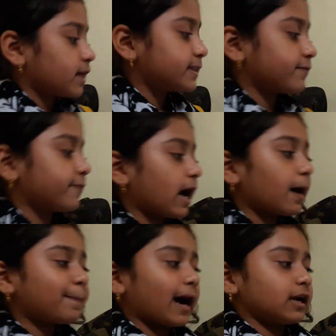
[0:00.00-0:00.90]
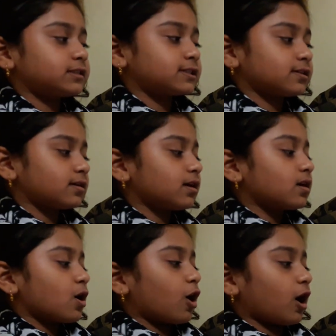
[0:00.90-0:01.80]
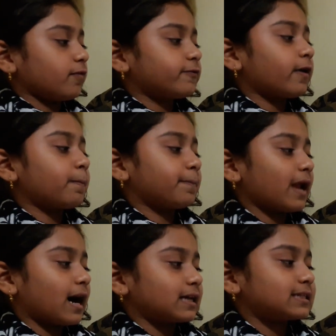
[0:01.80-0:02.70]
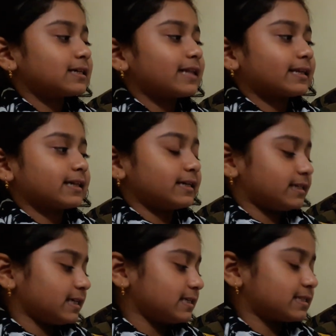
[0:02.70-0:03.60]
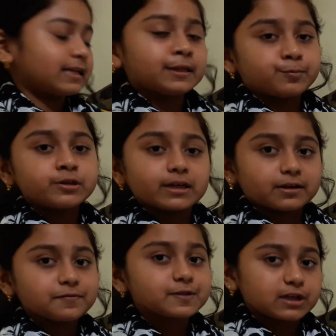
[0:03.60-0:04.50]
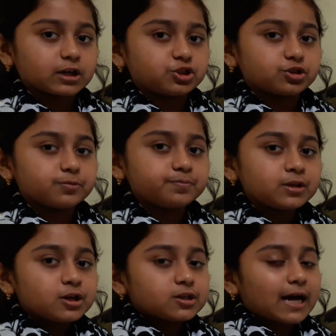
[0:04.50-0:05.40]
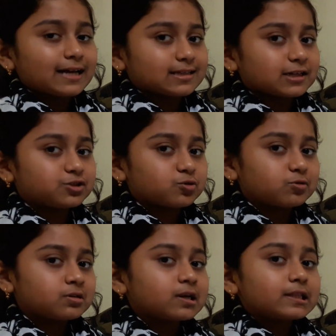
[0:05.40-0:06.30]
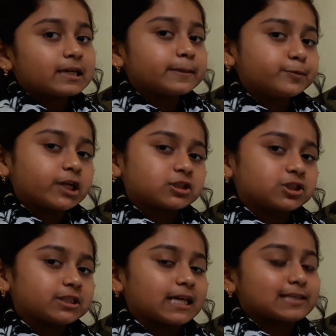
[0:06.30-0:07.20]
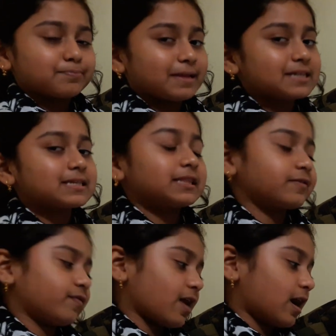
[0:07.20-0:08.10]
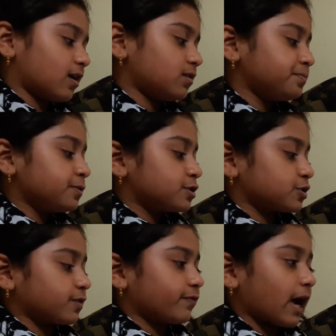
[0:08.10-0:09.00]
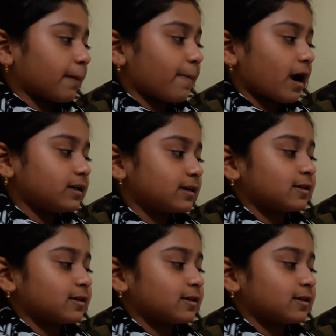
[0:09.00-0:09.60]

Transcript: The flower part of a plant that contains the reproductive structure. As I told, the reproduction takes place in the flower. So, the flower part